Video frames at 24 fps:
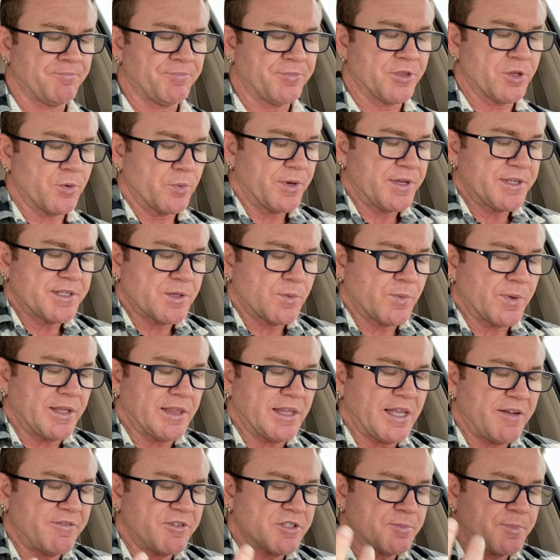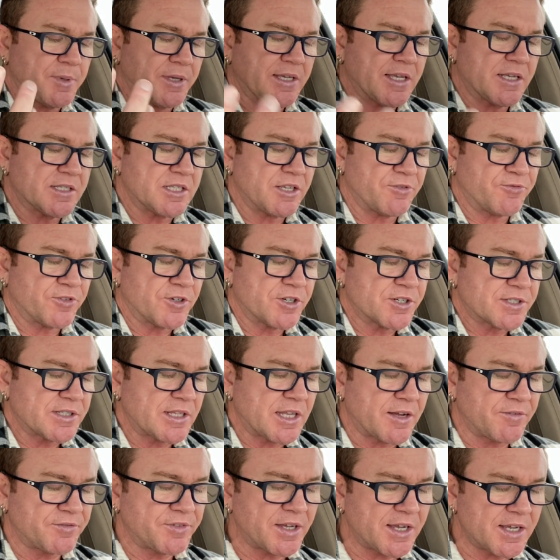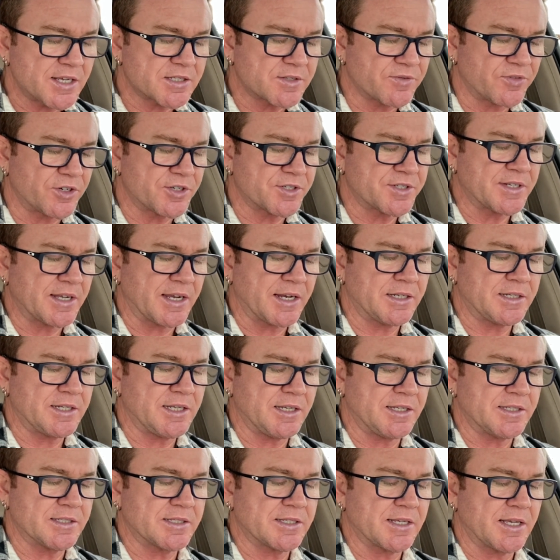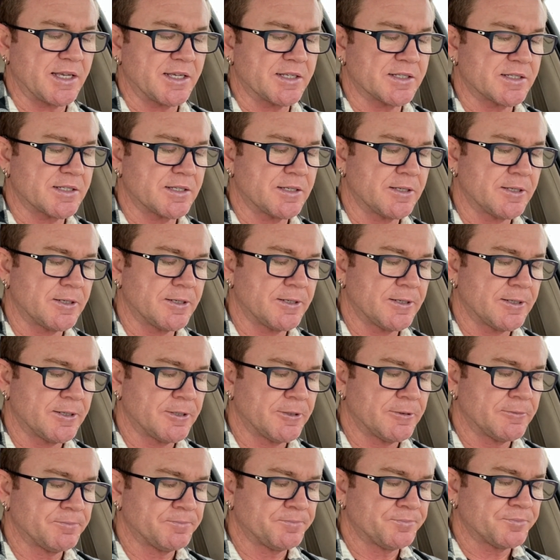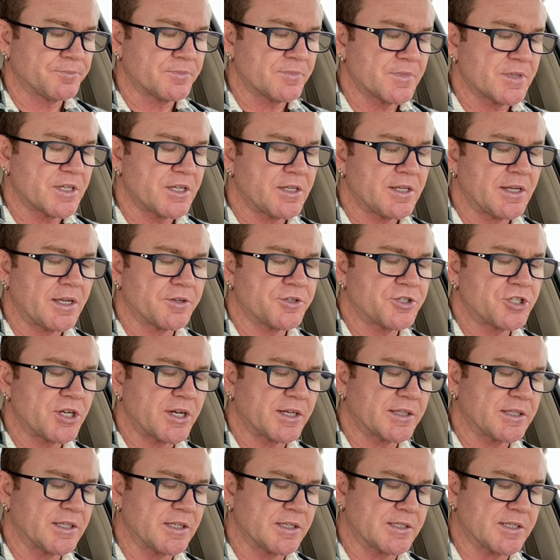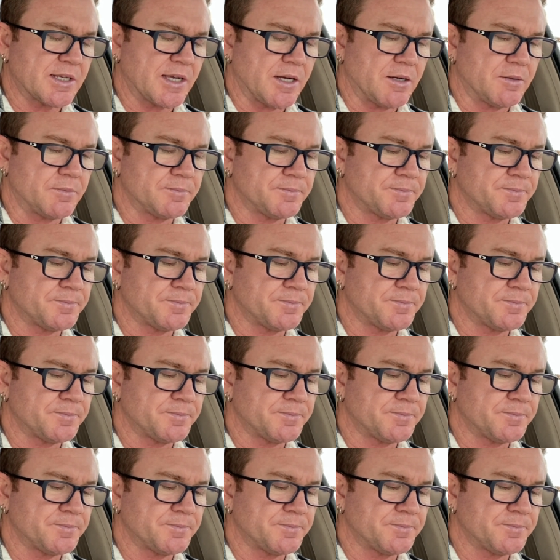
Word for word: The reason we love is because he first loved us, verse 19 says. Now check this out.